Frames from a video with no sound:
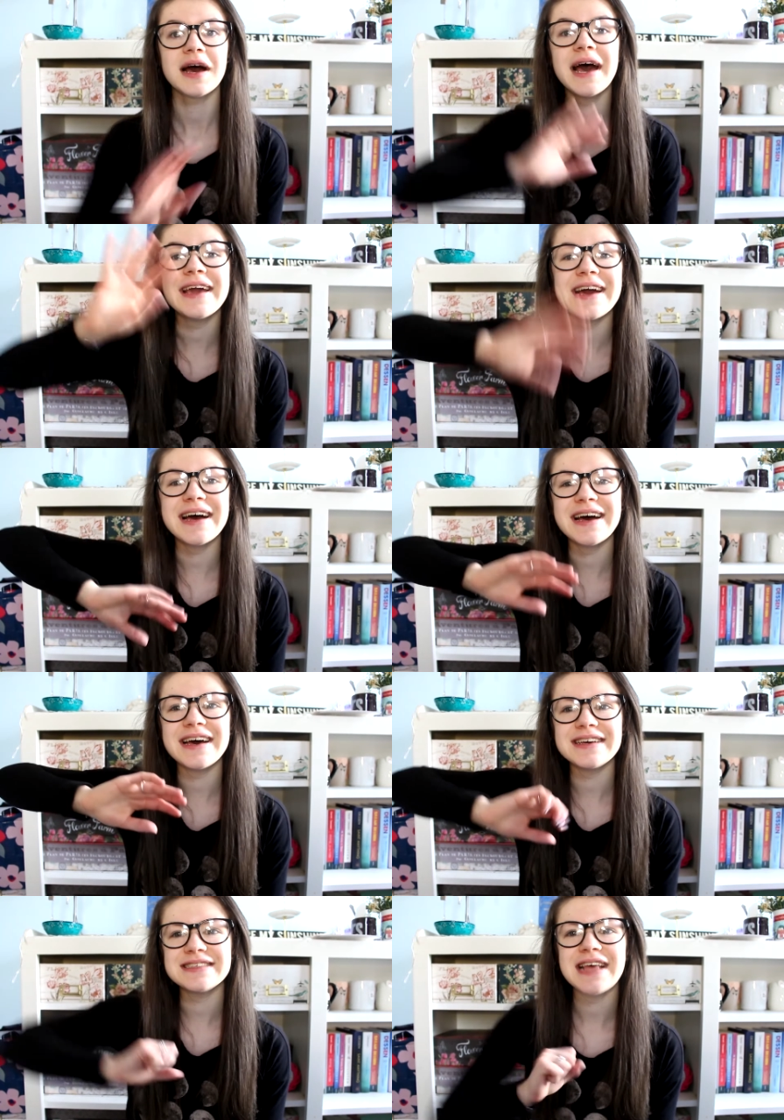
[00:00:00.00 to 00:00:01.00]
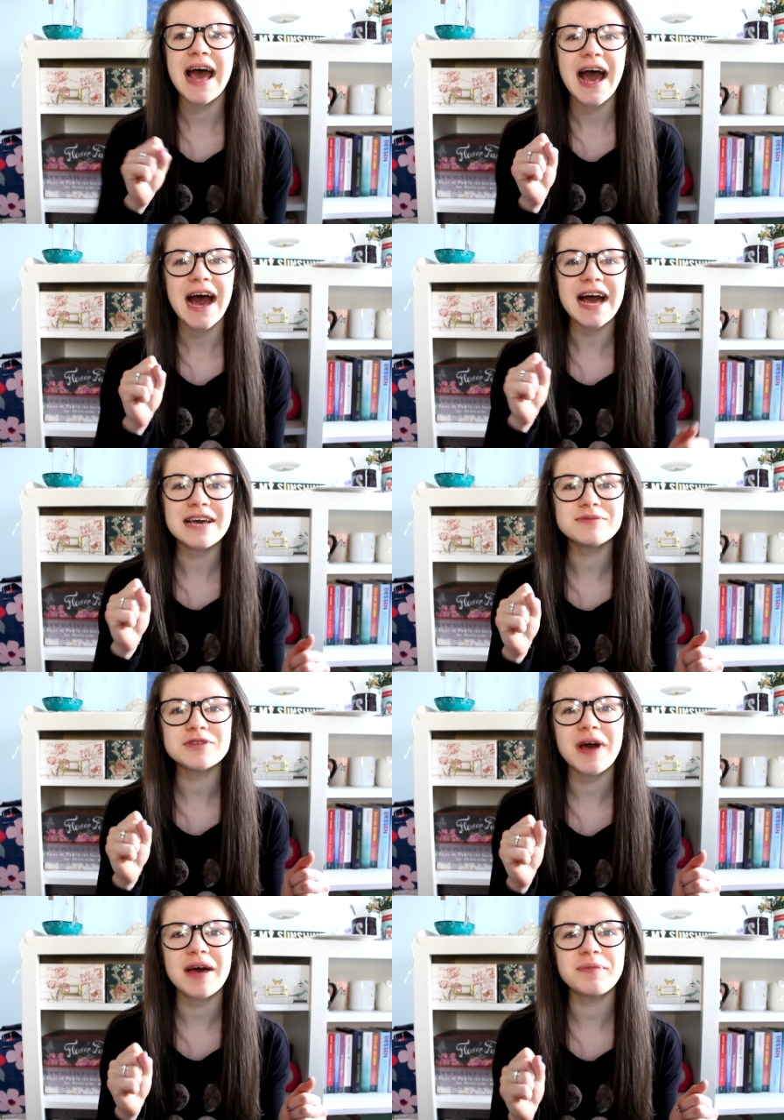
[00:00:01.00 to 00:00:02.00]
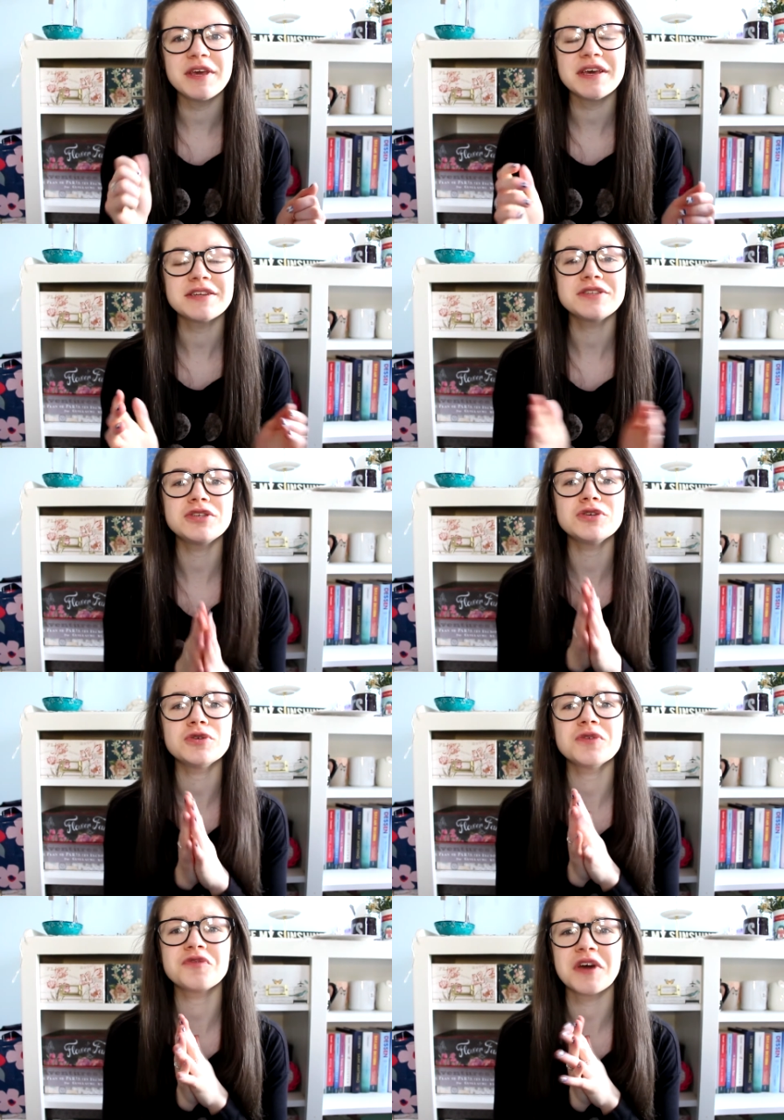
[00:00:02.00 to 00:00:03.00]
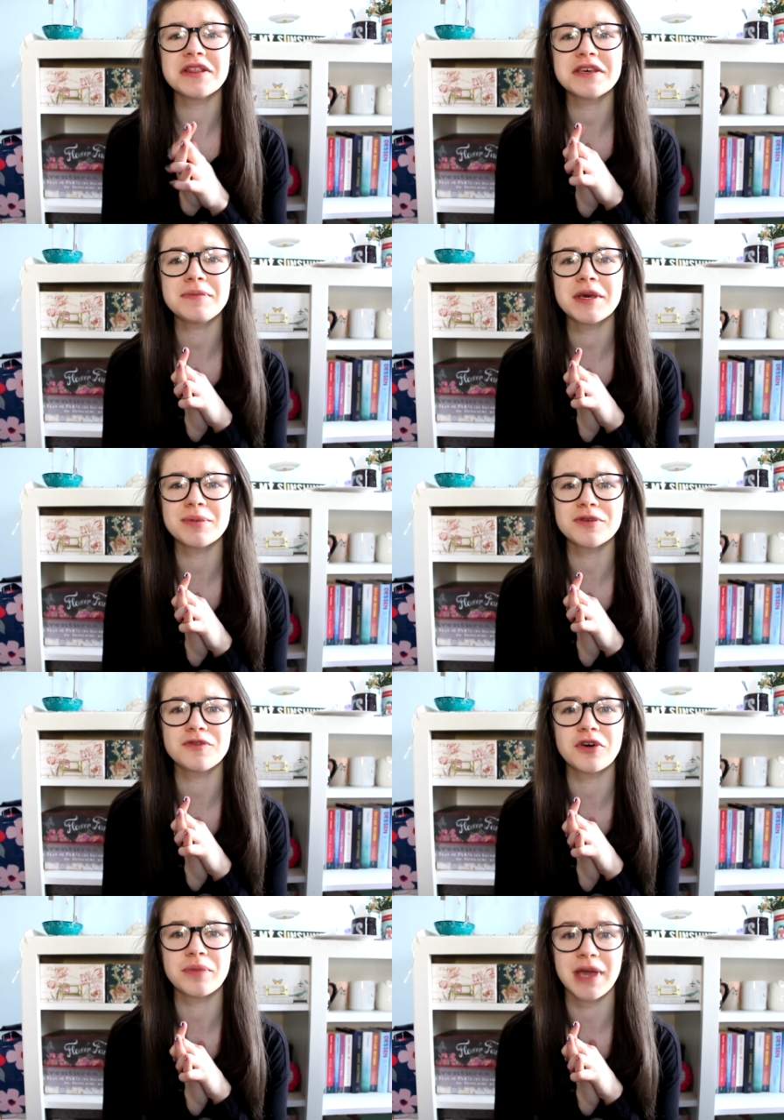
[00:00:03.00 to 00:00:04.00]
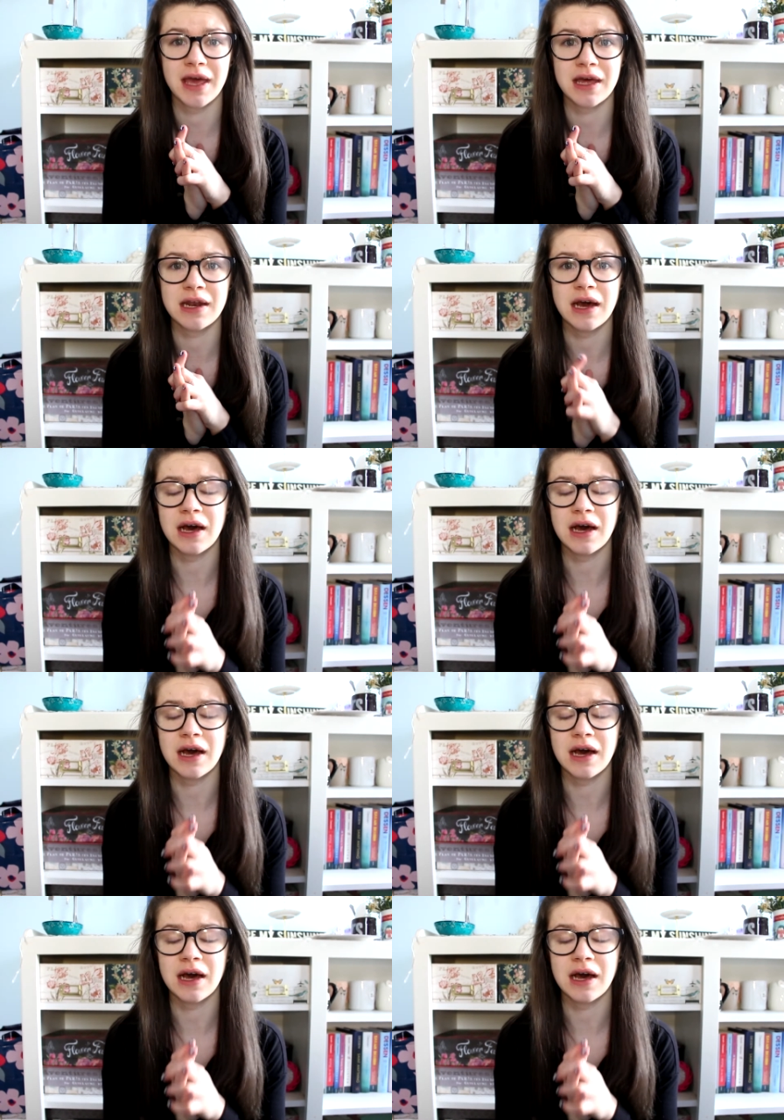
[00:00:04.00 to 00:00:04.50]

Hi guys! I'm so happy to finally be able to film again.